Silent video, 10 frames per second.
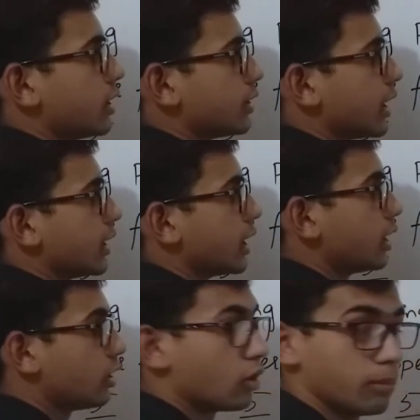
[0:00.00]
than the
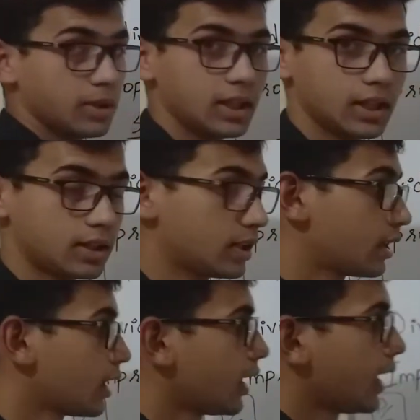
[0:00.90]
denominator.
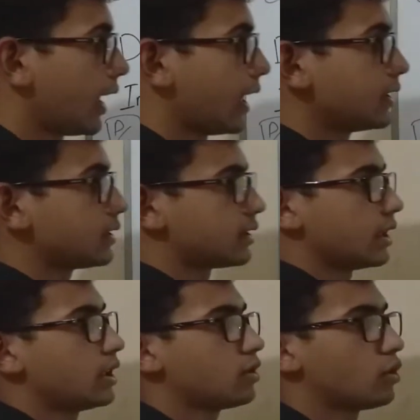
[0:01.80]
Hence,
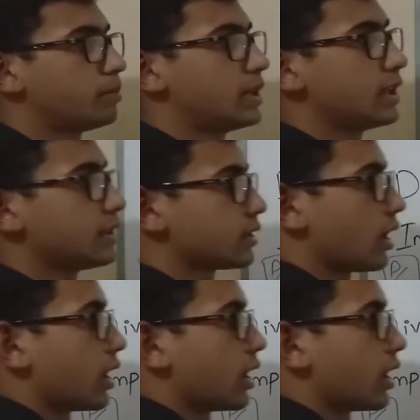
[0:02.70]
it obeys,